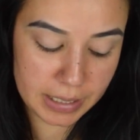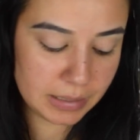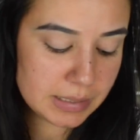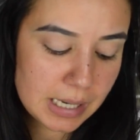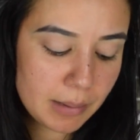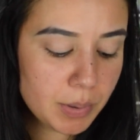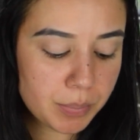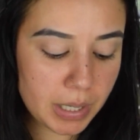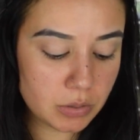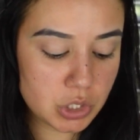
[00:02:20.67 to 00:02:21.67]
Any type of
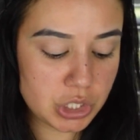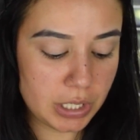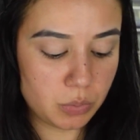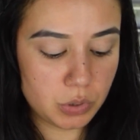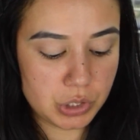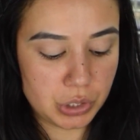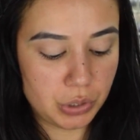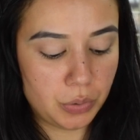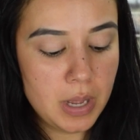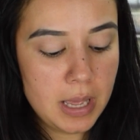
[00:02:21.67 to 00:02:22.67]
brown shade will
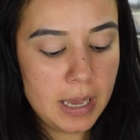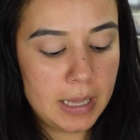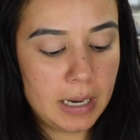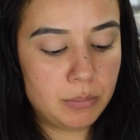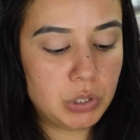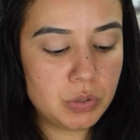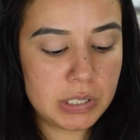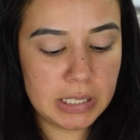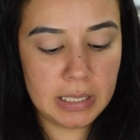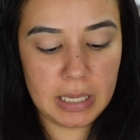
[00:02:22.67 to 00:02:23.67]
do, and I'm
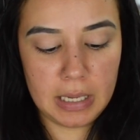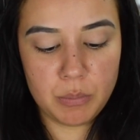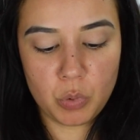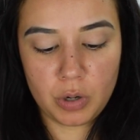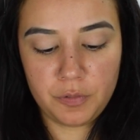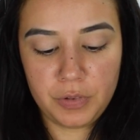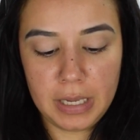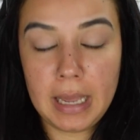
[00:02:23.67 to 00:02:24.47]
using a Morphe